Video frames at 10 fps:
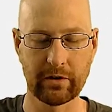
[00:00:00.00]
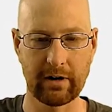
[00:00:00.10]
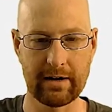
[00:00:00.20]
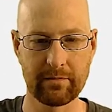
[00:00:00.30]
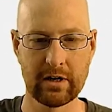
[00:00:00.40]

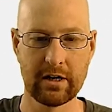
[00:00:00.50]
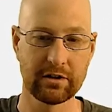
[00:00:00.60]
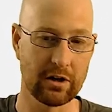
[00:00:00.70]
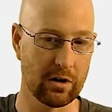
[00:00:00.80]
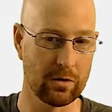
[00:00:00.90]
right?
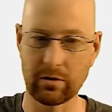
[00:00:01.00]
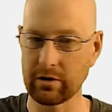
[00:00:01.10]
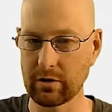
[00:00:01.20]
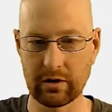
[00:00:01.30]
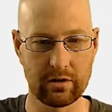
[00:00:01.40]
So
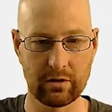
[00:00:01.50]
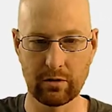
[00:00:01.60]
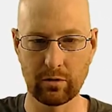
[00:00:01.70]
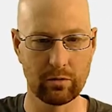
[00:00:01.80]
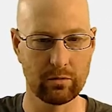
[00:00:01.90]
you could
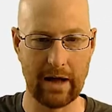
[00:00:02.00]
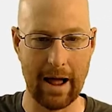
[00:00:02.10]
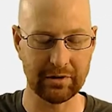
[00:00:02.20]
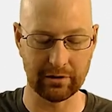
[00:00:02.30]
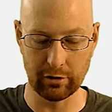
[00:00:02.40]
do
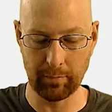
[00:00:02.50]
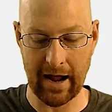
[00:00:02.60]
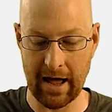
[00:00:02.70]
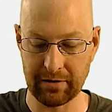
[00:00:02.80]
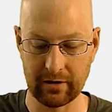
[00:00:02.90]
absolute path,